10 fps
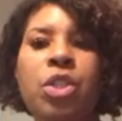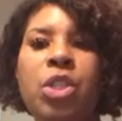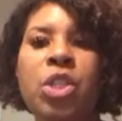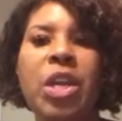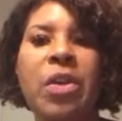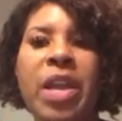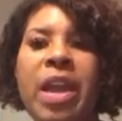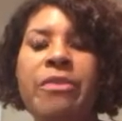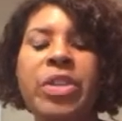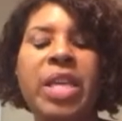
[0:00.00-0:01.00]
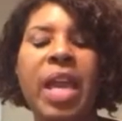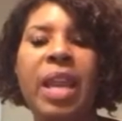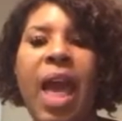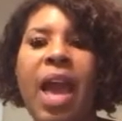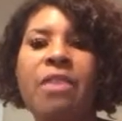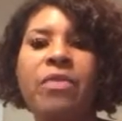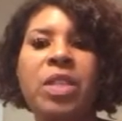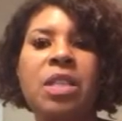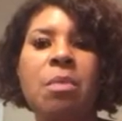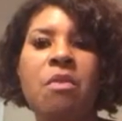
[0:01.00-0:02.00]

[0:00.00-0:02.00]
just sharing everyday life and some